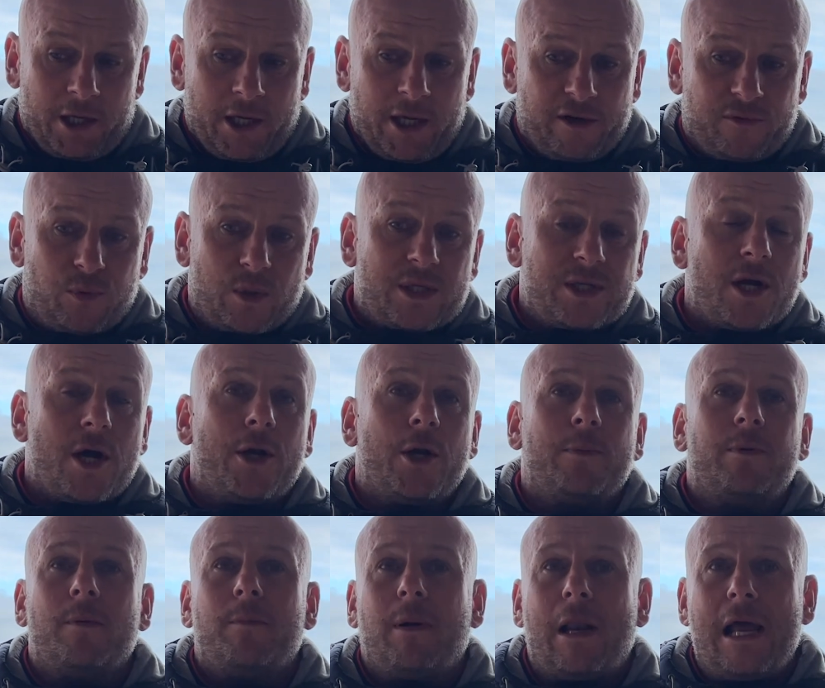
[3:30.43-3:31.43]
If we turn
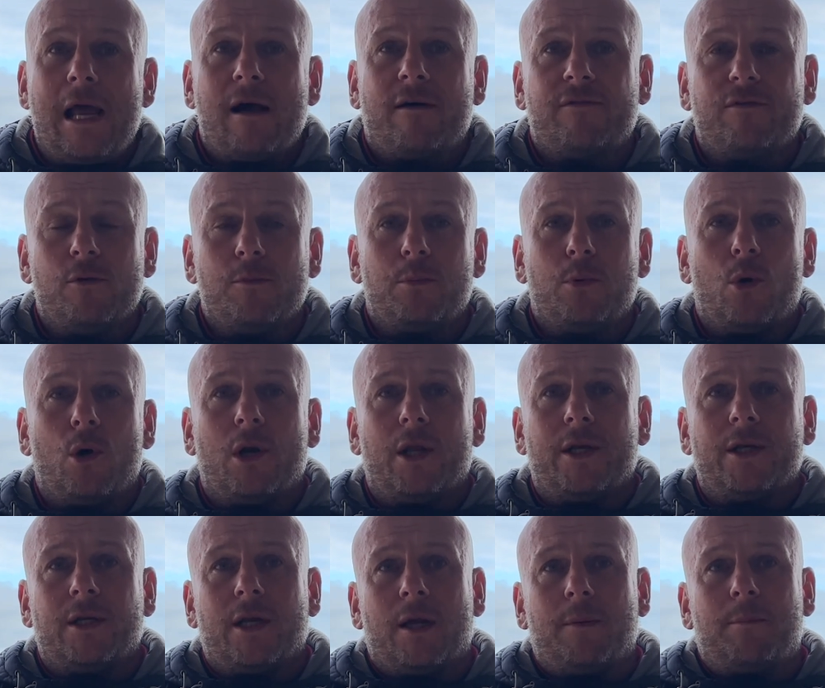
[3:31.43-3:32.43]
up and play our football
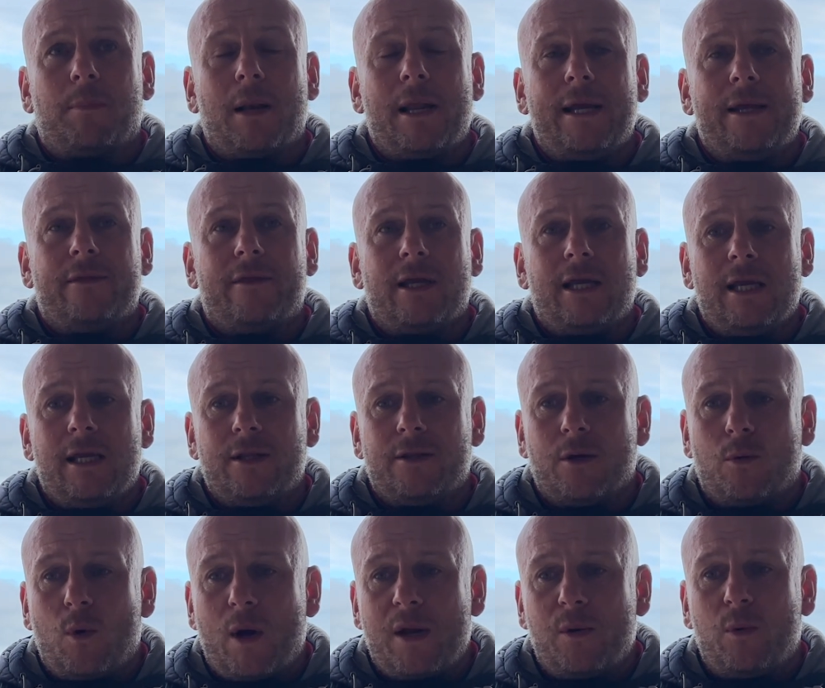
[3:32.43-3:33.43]
and play the
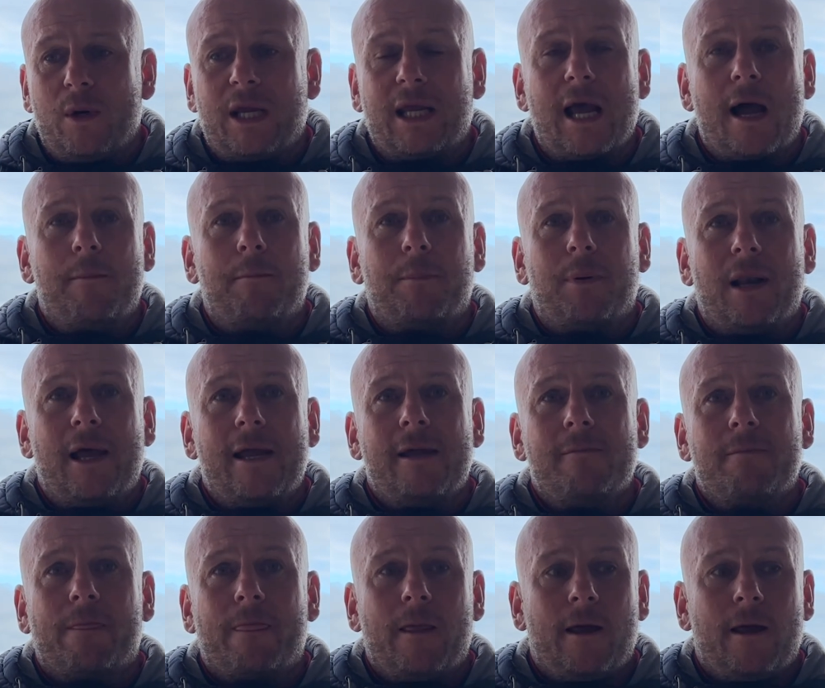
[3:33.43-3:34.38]
way we can play,